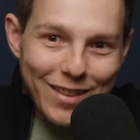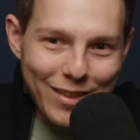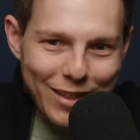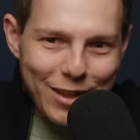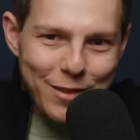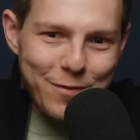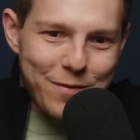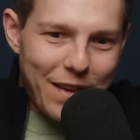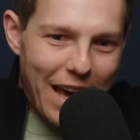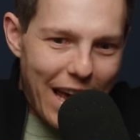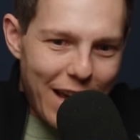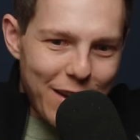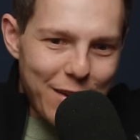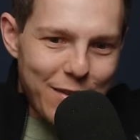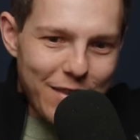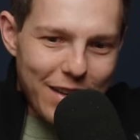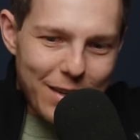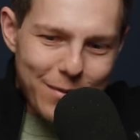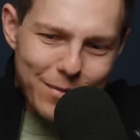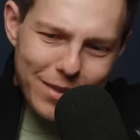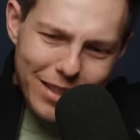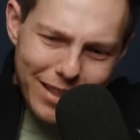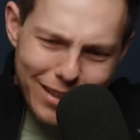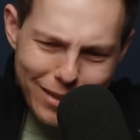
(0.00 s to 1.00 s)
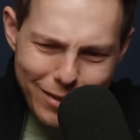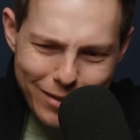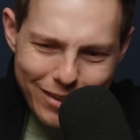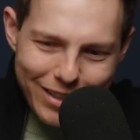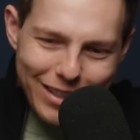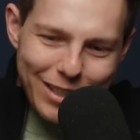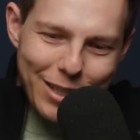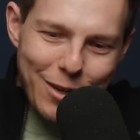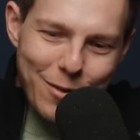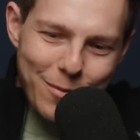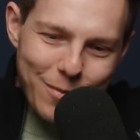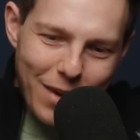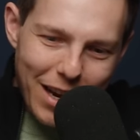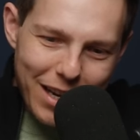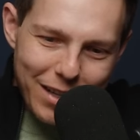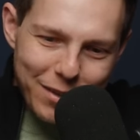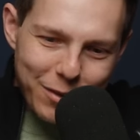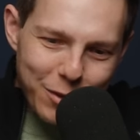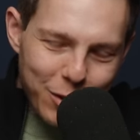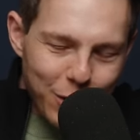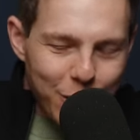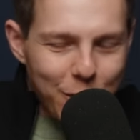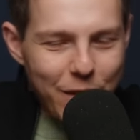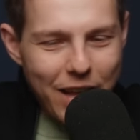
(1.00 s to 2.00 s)
look at the value of that, like, yeah. you know, I
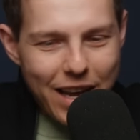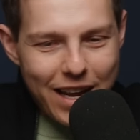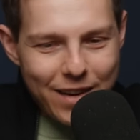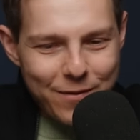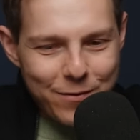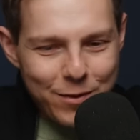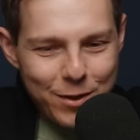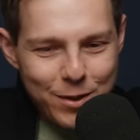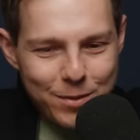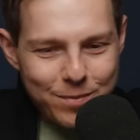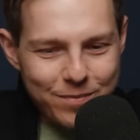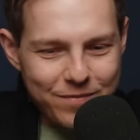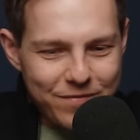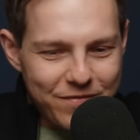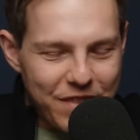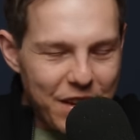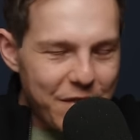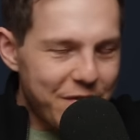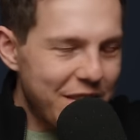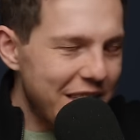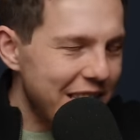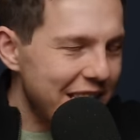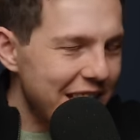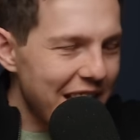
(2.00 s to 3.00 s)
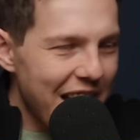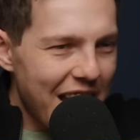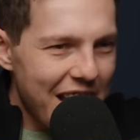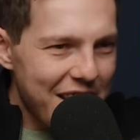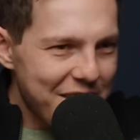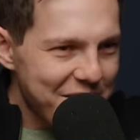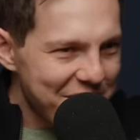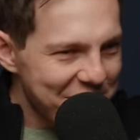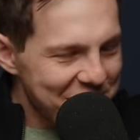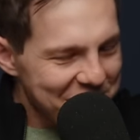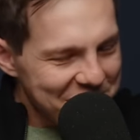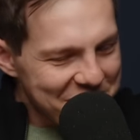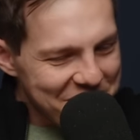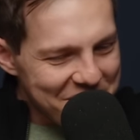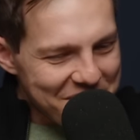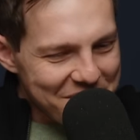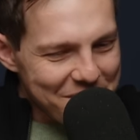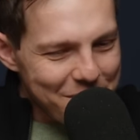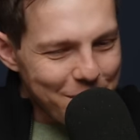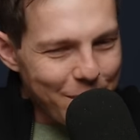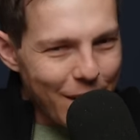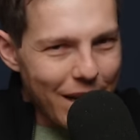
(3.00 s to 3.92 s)
could learn that for 50K. Mm -hmm.